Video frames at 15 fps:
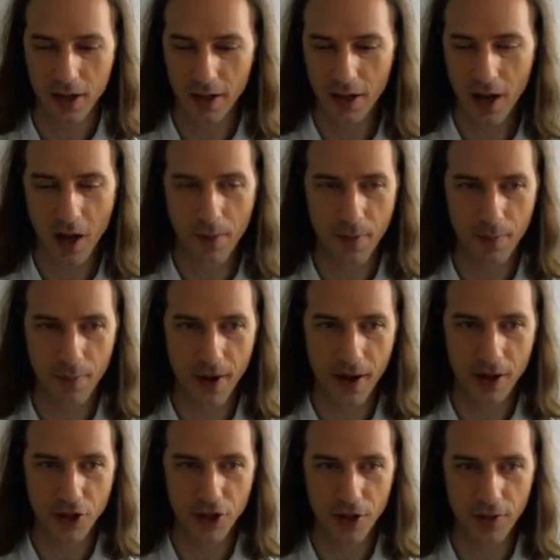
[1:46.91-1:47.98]
GitHub
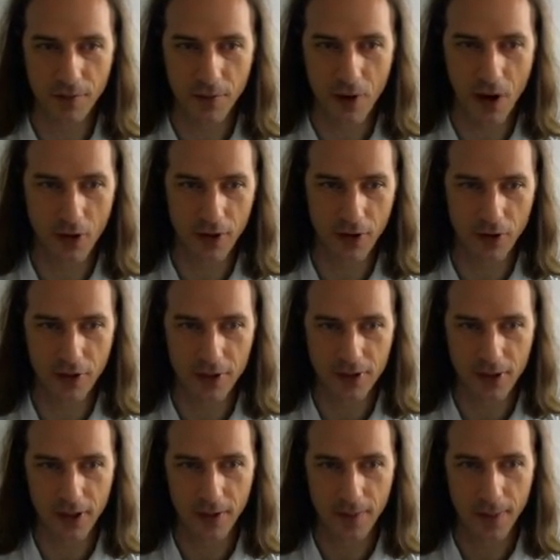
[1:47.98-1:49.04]
page if you are
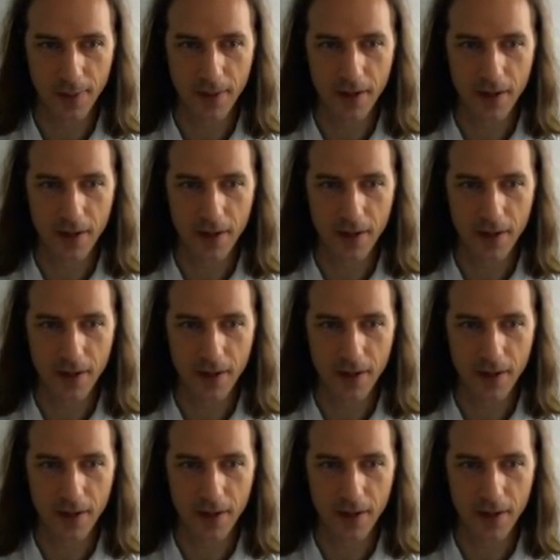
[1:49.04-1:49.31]
interested.